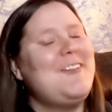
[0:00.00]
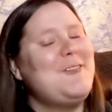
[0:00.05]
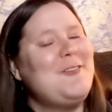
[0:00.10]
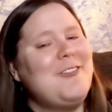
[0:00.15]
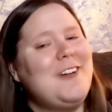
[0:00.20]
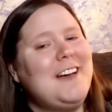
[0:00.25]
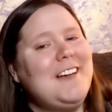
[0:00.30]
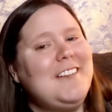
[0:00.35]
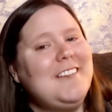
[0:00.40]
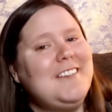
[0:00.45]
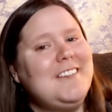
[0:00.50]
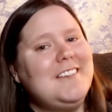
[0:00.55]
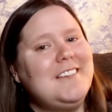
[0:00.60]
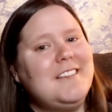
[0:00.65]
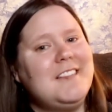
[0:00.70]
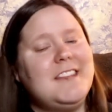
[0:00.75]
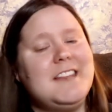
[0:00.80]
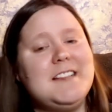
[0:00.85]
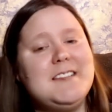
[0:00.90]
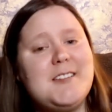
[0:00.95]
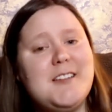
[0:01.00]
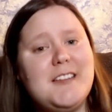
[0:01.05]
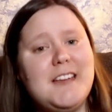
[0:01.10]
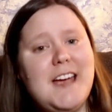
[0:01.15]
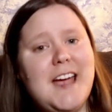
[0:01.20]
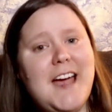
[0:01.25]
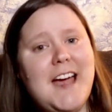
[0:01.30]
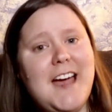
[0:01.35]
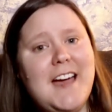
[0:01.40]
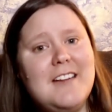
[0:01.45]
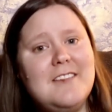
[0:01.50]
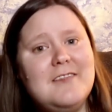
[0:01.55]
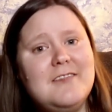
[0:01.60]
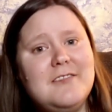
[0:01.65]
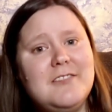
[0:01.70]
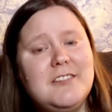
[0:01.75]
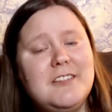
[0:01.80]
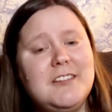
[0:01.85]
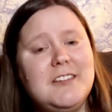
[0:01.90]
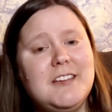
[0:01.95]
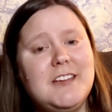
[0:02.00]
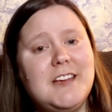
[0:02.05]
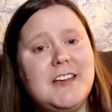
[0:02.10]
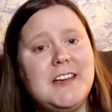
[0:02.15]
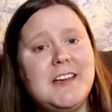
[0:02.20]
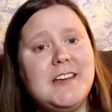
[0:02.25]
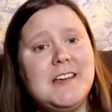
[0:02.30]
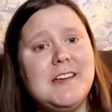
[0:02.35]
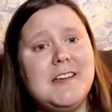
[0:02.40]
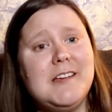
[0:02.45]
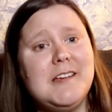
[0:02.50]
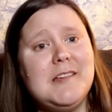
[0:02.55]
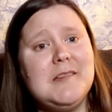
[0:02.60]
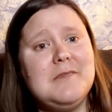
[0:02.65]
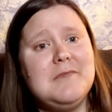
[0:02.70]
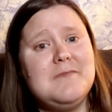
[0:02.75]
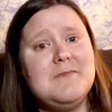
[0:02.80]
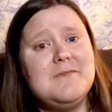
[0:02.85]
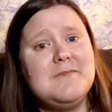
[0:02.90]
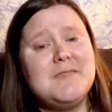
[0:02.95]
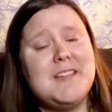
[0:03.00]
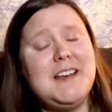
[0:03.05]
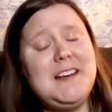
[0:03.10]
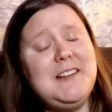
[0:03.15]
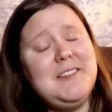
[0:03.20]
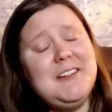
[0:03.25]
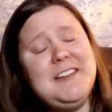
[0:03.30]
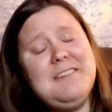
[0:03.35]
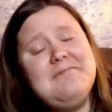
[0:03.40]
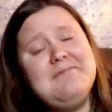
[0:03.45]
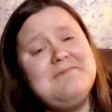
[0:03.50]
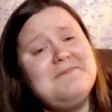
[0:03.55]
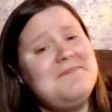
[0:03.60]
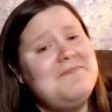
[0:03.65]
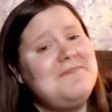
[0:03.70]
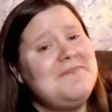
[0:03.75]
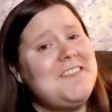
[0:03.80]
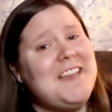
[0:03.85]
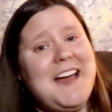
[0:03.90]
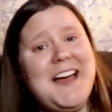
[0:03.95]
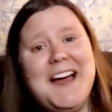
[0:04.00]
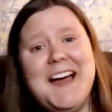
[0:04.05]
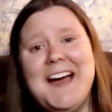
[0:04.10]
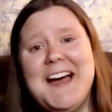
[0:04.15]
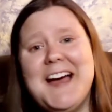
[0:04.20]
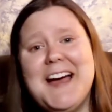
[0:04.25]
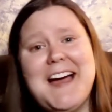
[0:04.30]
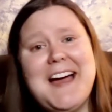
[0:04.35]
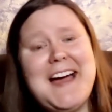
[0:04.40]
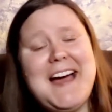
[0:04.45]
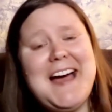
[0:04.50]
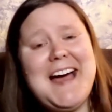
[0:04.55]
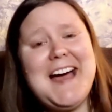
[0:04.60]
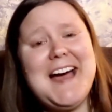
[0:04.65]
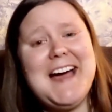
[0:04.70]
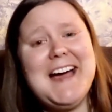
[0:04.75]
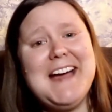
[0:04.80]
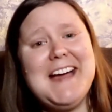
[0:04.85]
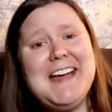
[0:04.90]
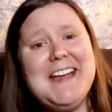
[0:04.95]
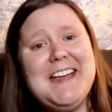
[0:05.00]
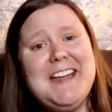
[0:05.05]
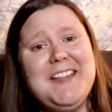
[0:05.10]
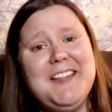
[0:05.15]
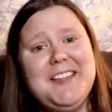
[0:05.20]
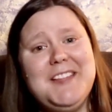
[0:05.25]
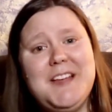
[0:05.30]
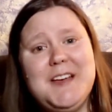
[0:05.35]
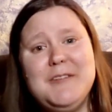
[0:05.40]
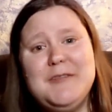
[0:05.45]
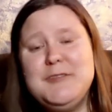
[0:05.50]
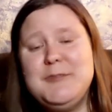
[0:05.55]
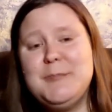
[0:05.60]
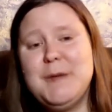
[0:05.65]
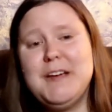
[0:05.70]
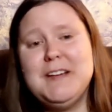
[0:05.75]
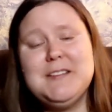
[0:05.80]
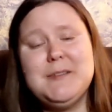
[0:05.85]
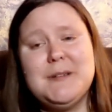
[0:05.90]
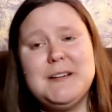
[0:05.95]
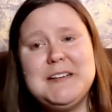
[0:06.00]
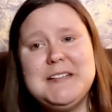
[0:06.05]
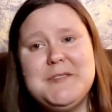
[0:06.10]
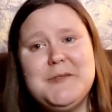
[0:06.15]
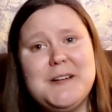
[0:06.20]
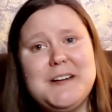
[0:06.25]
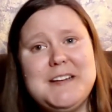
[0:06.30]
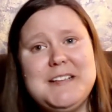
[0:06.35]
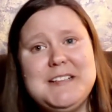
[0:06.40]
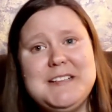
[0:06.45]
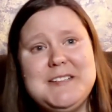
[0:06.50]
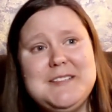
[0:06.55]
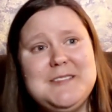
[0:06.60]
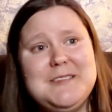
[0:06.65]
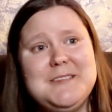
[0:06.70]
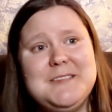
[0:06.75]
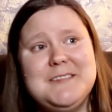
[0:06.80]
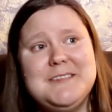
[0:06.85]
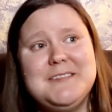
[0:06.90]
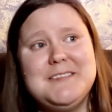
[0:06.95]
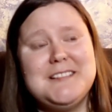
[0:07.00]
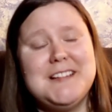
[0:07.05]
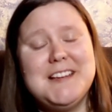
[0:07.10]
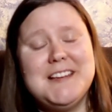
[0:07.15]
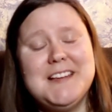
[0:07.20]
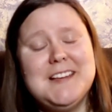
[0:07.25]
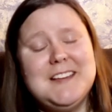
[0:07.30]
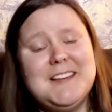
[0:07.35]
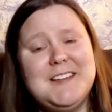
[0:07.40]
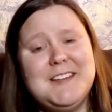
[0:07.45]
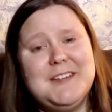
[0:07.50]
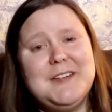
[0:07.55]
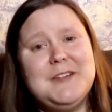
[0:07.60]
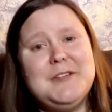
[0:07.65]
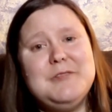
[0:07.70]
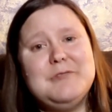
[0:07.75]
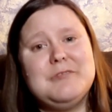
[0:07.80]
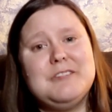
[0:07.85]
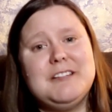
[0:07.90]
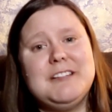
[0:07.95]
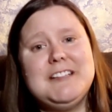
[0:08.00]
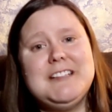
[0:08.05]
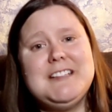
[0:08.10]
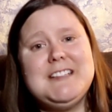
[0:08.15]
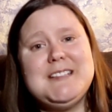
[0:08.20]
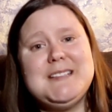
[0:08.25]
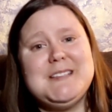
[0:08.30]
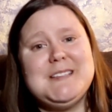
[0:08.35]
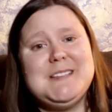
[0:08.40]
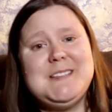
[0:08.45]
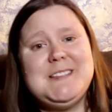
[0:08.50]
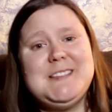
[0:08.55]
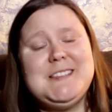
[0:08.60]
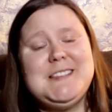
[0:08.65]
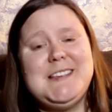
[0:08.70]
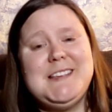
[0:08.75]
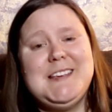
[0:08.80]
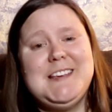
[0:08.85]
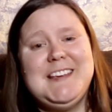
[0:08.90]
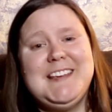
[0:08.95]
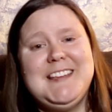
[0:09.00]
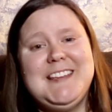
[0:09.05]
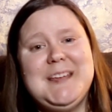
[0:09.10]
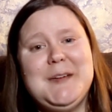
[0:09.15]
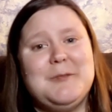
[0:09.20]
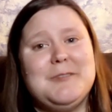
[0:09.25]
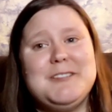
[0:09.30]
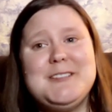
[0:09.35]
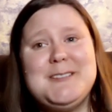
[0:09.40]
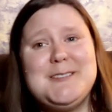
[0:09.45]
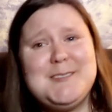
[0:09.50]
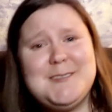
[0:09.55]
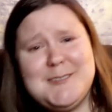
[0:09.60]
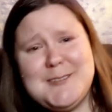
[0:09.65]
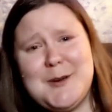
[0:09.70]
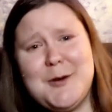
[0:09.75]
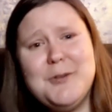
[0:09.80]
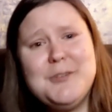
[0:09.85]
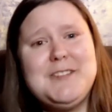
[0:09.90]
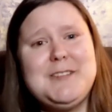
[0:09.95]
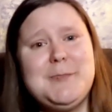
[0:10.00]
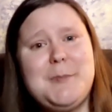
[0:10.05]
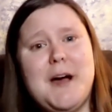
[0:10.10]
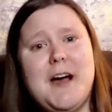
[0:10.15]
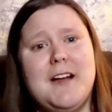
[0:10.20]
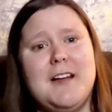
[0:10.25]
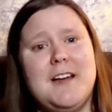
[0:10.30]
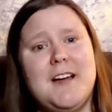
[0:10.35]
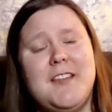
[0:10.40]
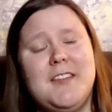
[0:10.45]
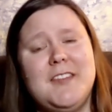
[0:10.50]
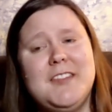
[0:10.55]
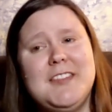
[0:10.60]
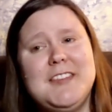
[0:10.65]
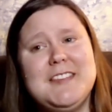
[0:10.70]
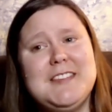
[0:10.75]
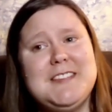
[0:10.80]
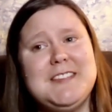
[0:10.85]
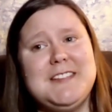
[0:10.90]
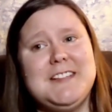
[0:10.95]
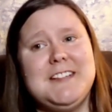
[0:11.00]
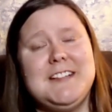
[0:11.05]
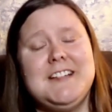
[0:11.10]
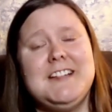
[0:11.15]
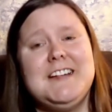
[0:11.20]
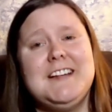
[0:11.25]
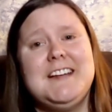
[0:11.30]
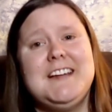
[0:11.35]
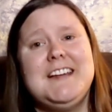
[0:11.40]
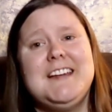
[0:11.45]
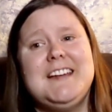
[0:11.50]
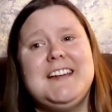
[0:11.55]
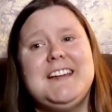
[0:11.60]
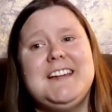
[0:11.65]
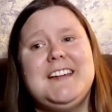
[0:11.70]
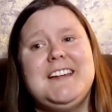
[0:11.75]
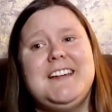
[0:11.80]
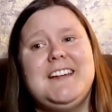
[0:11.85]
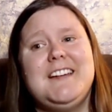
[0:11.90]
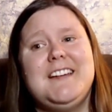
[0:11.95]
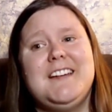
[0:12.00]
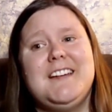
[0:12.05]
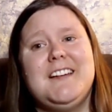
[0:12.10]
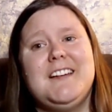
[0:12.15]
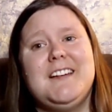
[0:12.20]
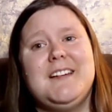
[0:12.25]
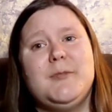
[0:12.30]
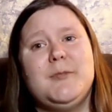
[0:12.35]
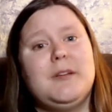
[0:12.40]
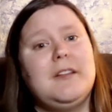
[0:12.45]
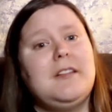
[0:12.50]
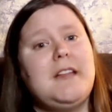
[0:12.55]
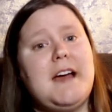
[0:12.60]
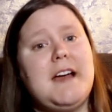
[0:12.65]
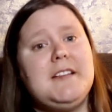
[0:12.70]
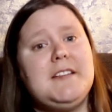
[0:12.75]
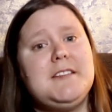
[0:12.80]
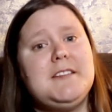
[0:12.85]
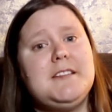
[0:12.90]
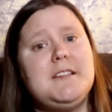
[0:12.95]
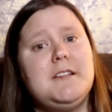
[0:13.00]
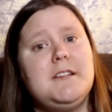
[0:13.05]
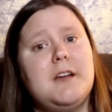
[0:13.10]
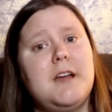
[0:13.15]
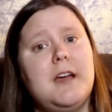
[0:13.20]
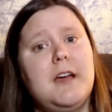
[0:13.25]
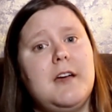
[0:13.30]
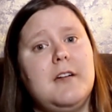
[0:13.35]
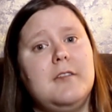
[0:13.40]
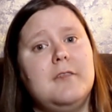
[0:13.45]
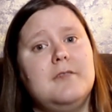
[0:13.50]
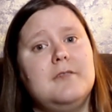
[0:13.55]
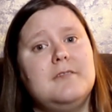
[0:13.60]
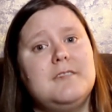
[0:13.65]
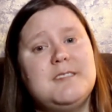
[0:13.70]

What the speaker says: Well, that's all I have. Anyway, I loved my 2022 new releases. They were so spot on this year. Well, last year now.